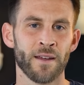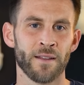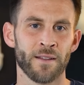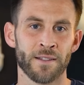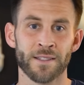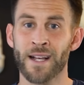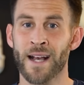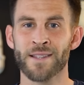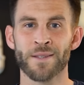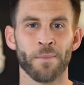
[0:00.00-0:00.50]

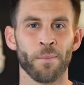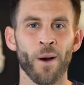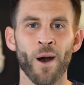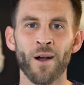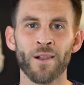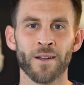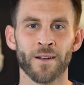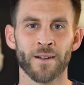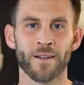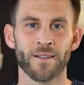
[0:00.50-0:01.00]
this guy's a
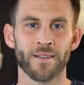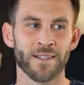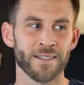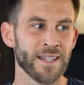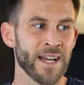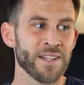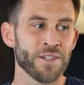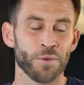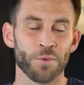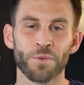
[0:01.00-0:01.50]
baller. This
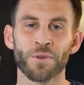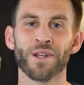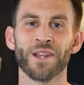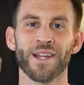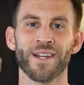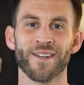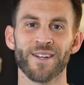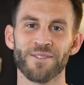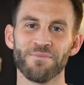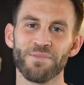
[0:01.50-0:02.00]
guy's a
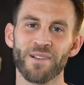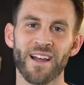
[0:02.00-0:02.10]
really good